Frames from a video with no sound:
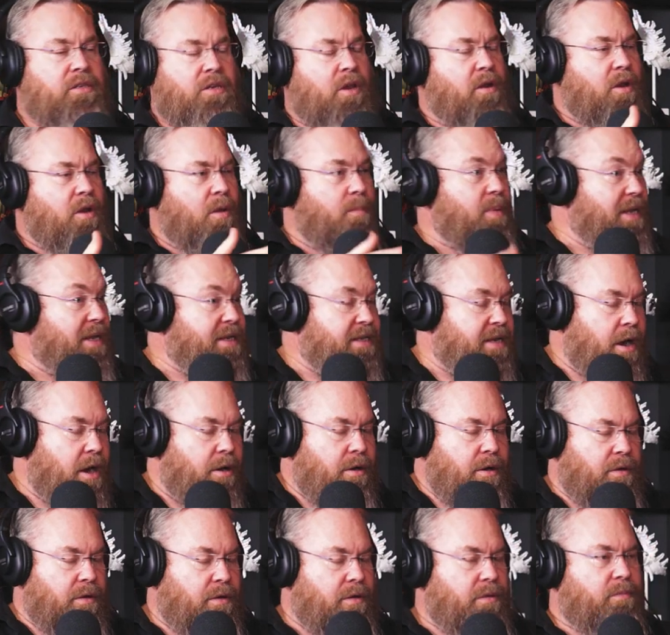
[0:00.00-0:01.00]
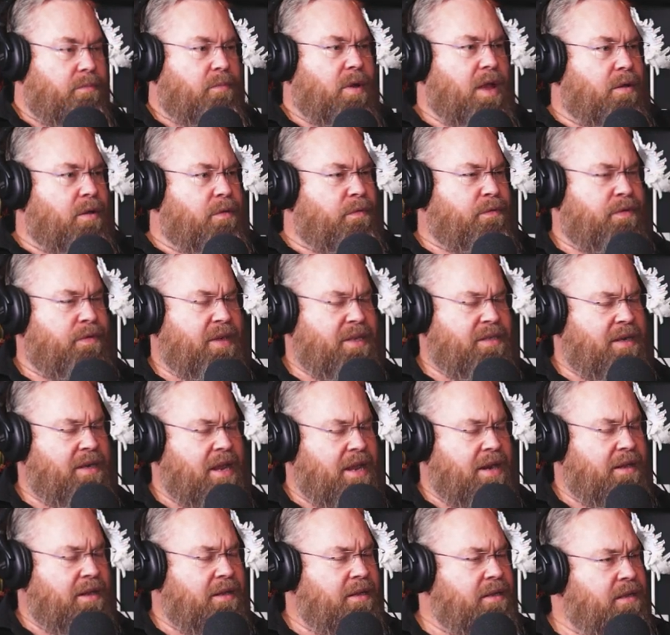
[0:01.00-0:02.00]
So no, please carry on. Yeah. Wow,
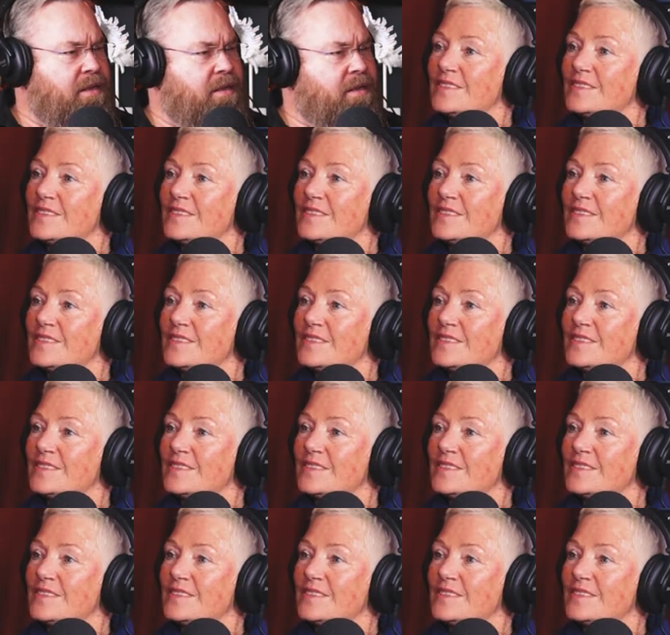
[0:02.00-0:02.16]
fascinating.